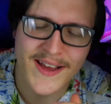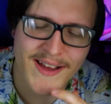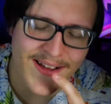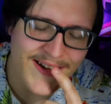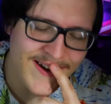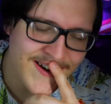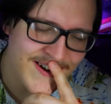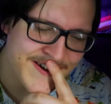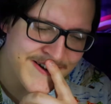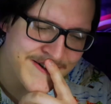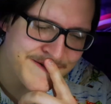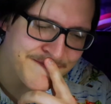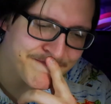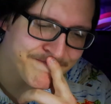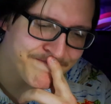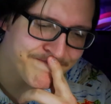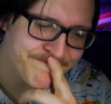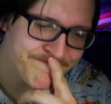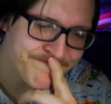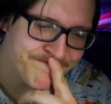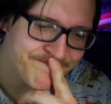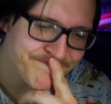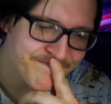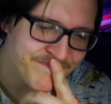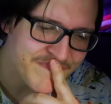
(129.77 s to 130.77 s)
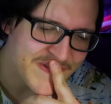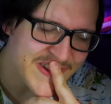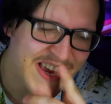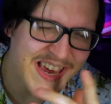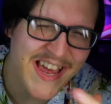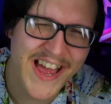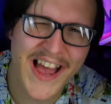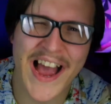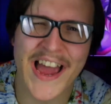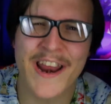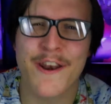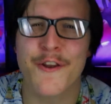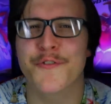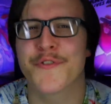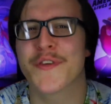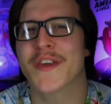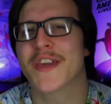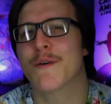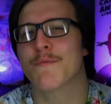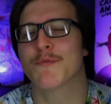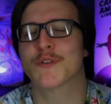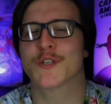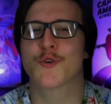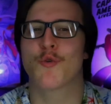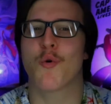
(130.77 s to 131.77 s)
I don't think
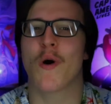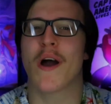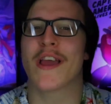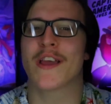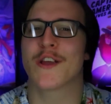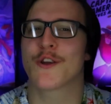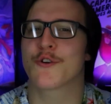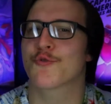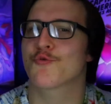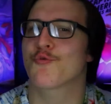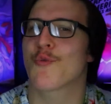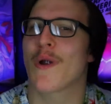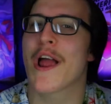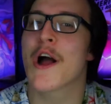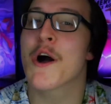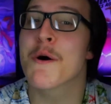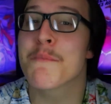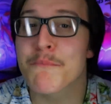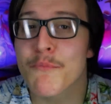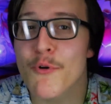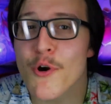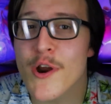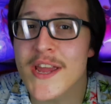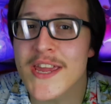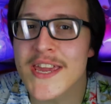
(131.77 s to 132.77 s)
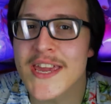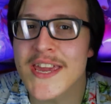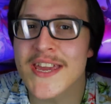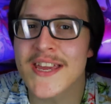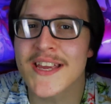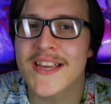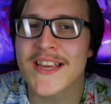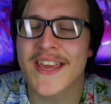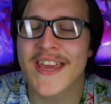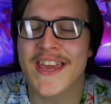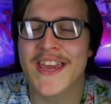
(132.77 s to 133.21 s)
it was quite groundbreaking.